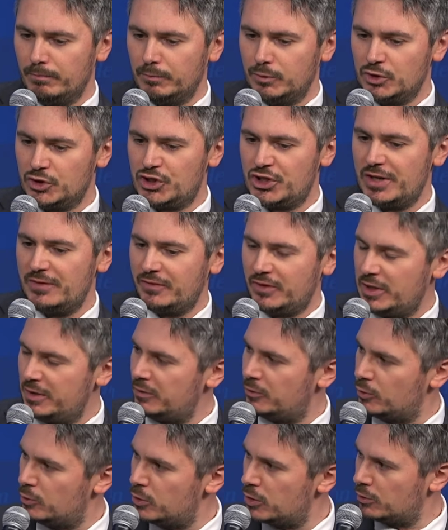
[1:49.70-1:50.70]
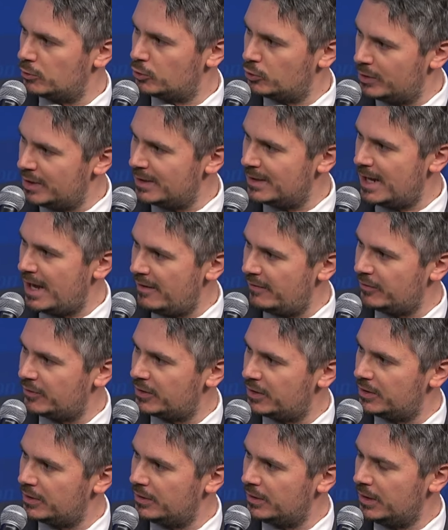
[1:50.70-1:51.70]
shifting to the
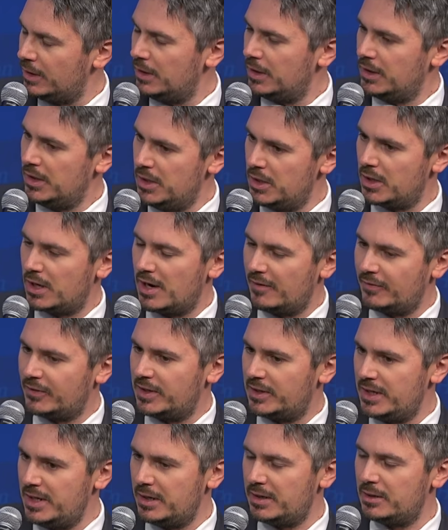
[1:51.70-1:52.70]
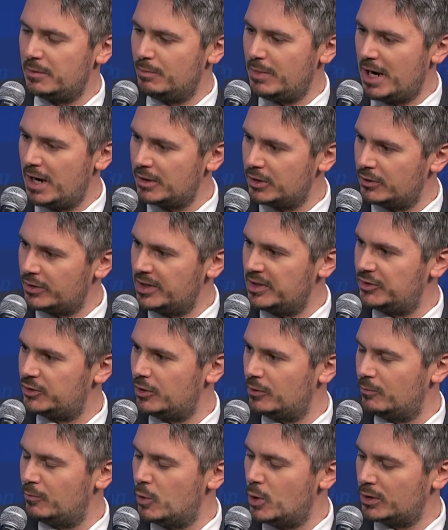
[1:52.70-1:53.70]
left year after year the boundaries
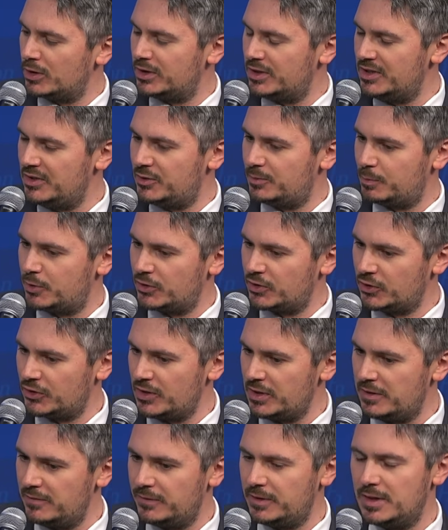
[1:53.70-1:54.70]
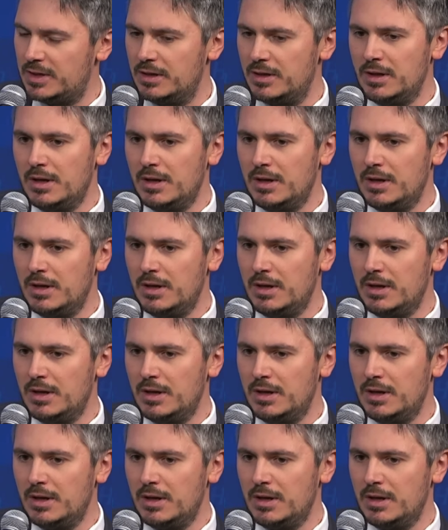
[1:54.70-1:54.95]
of what is perceived